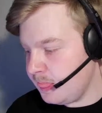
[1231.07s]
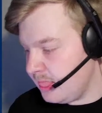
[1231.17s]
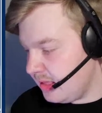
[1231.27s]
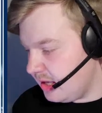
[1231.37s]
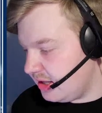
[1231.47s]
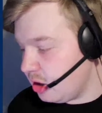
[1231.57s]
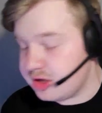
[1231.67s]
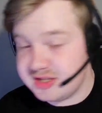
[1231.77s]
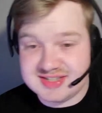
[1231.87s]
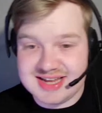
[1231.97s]
And they are
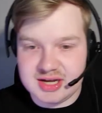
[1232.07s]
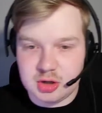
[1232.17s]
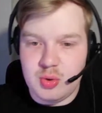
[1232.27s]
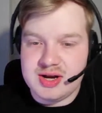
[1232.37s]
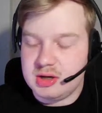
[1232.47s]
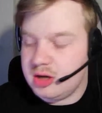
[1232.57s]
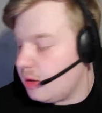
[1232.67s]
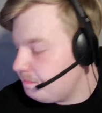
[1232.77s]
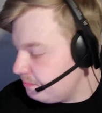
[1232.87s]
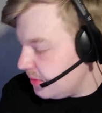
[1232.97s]
conceding quite a lot
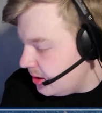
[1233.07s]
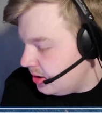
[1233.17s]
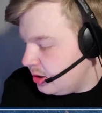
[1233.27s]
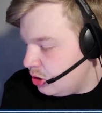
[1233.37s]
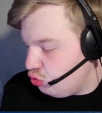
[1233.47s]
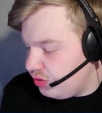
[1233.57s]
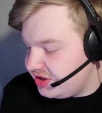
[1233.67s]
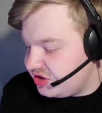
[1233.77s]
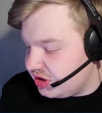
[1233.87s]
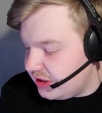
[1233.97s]

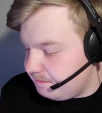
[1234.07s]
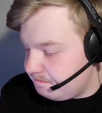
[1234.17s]
recently.